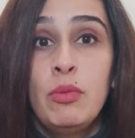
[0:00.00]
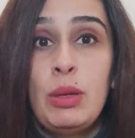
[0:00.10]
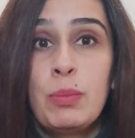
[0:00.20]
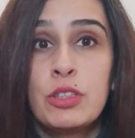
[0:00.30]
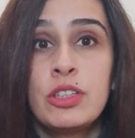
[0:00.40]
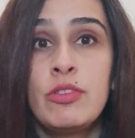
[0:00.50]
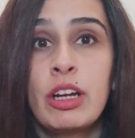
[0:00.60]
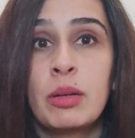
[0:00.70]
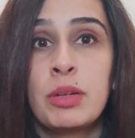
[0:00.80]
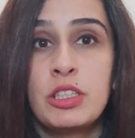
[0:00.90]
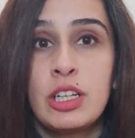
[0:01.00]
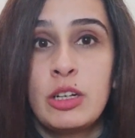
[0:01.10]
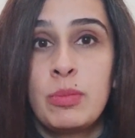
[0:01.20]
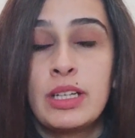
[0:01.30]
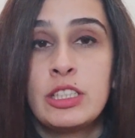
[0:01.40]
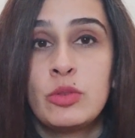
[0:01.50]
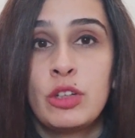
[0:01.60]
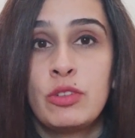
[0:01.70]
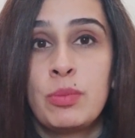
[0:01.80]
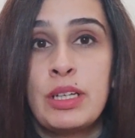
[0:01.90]
Me personally recommend TailorBrands as one
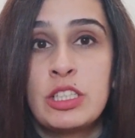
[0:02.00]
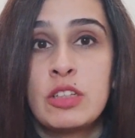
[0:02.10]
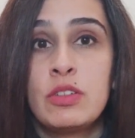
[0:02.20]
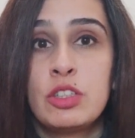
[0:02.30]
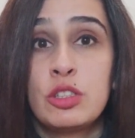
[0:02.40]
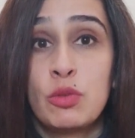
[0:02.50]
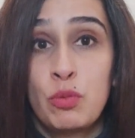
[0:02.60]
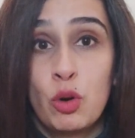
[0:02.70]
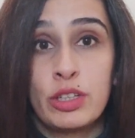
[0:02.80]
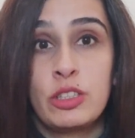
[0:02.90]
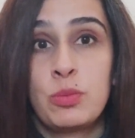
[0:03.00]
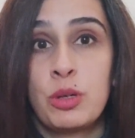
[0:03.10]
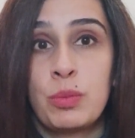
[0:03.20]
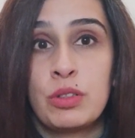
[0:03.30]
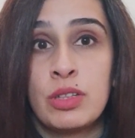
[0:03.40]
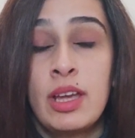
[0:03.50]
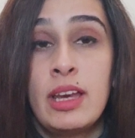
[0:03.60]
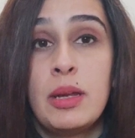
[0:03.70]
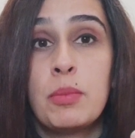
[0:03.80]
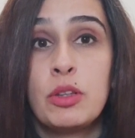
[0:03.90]
of the best services for this purpose.
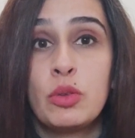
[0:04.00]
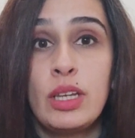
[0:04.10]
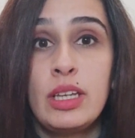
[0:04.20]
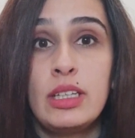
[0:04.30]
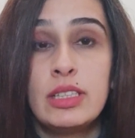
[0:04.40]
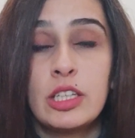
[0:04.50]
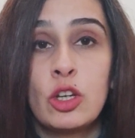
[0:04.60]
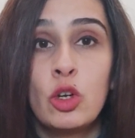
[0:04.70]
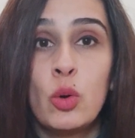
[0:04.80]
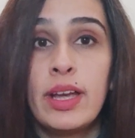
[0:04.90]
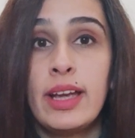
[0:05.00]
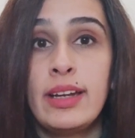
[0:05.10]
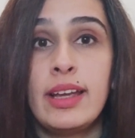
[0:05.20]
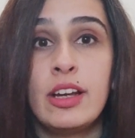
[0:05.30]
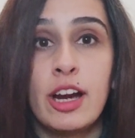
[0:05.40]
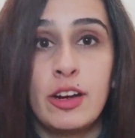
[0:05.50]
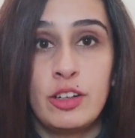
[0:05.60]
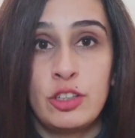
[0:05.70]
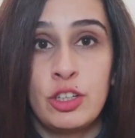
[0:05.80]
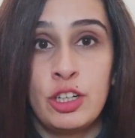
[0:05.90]
Number 3 is that you can go ahead and hire an
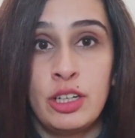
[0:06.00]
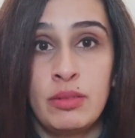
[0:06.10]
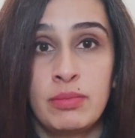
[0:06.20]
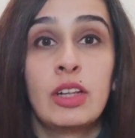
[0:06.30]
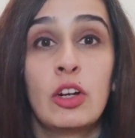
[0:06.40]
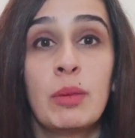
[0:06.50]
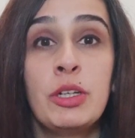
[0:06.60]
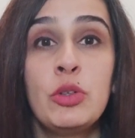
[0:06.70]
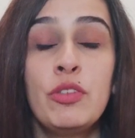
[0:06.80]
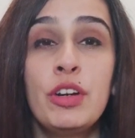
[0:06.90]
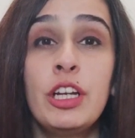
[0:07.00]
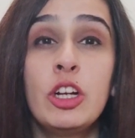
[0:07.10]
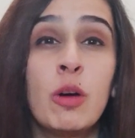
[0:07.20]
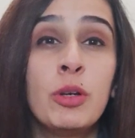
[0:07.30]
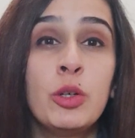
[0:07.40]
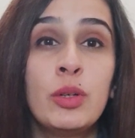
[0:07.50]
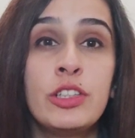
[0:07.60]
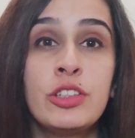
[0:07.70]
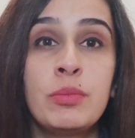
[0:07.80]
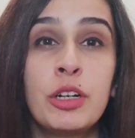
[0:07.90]
attorney. Now, coming to a very common
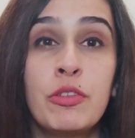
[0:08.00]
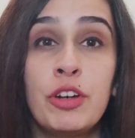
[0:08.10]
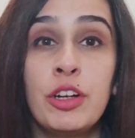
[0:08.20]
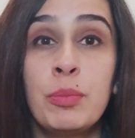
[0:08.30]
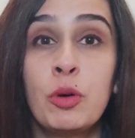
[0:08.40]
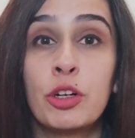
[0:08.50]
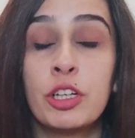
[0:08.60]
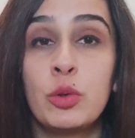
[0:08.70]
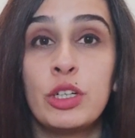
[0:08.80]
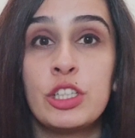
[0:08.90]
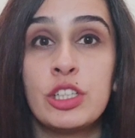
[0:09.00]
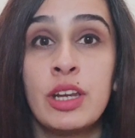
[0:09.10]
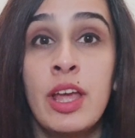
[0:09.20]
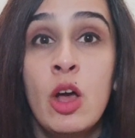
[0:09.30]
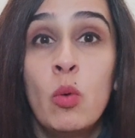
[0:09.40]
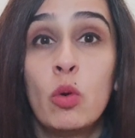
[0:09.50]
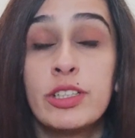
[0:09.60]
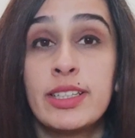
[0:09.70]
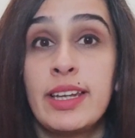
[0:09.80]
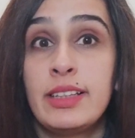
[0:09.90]
question, but a very important question.
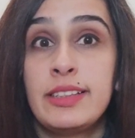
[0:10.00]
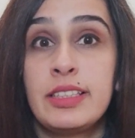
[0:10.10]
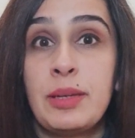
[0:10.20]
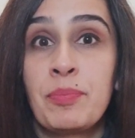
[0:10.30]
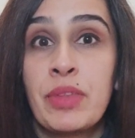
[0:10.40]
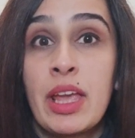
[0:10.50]
What's an LLC?